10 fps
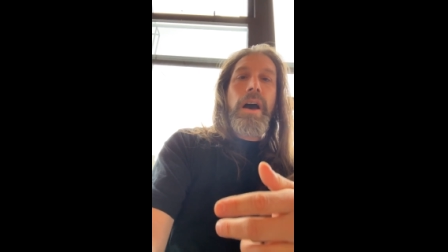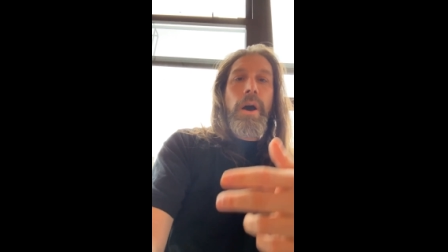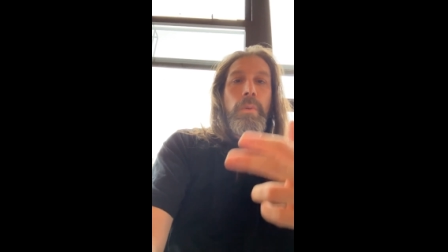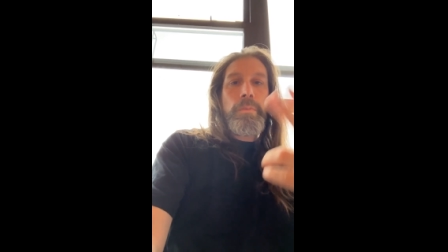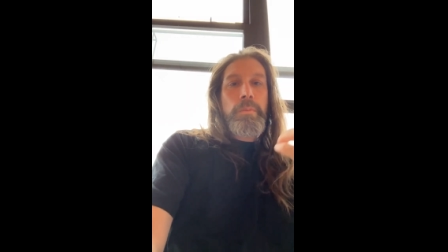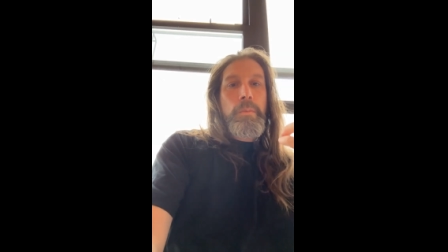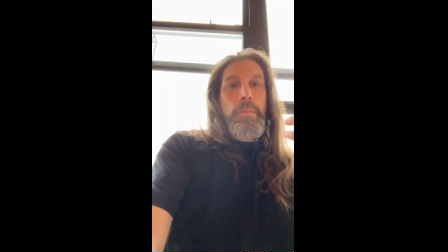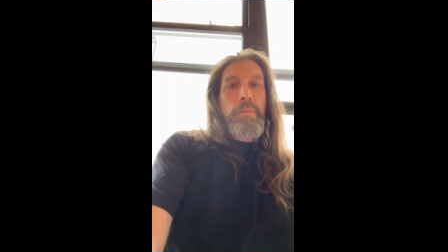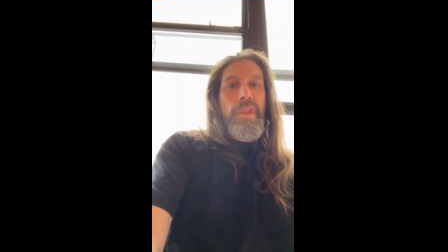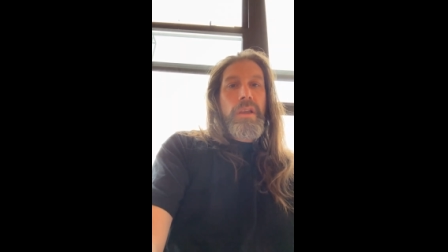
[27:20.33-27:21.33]
Oh.
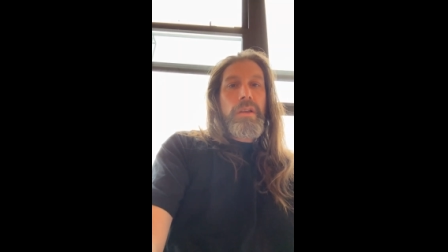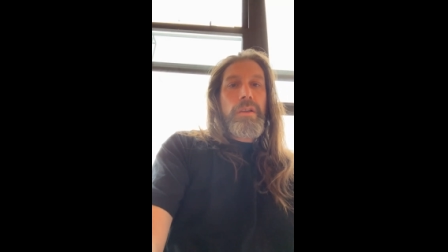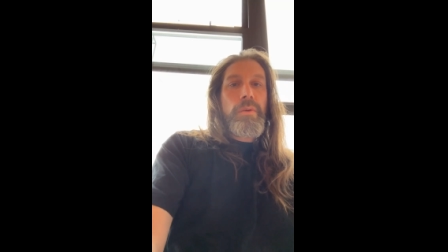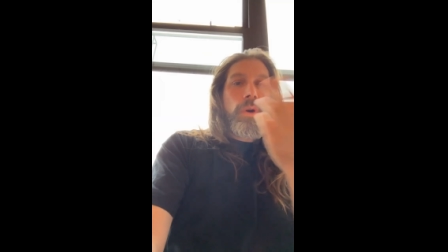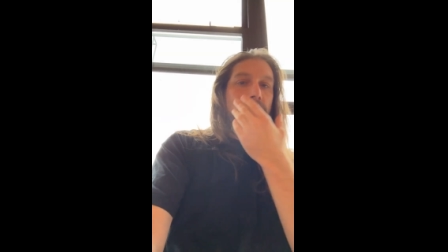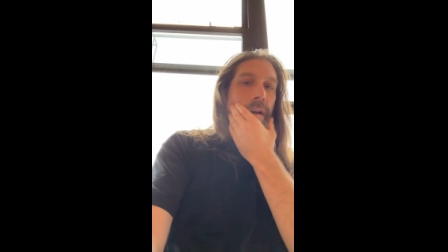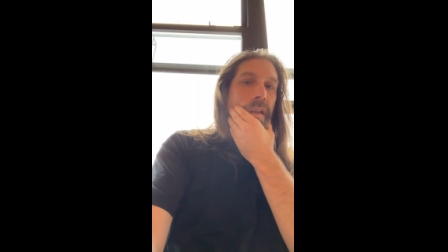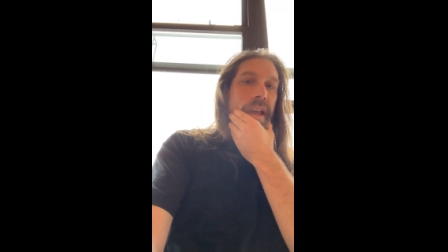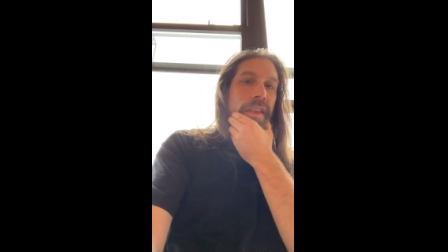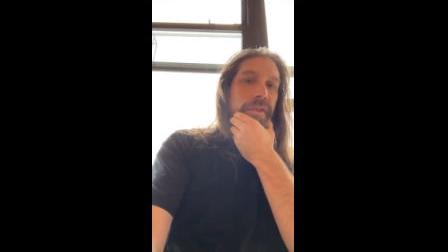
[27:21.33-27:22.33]

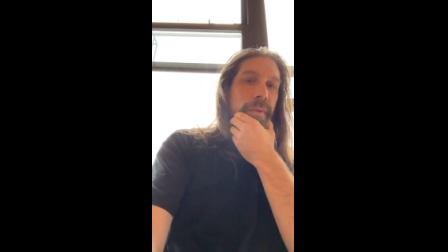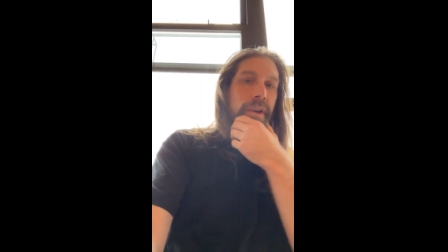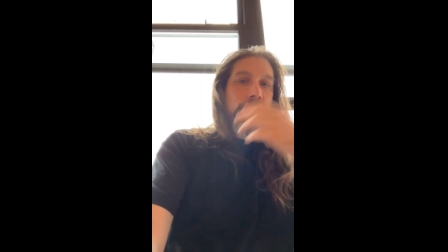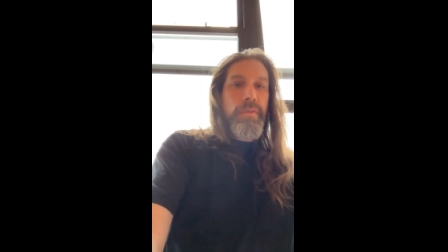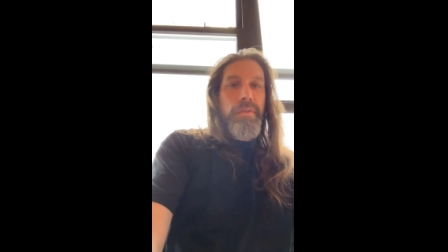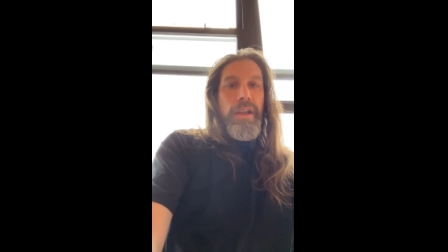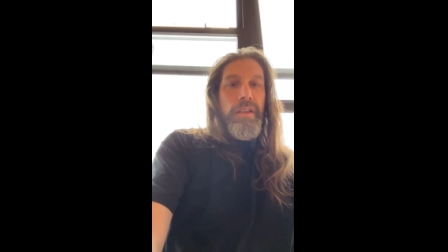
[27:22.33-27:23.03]
Well, yeah, there's some kind of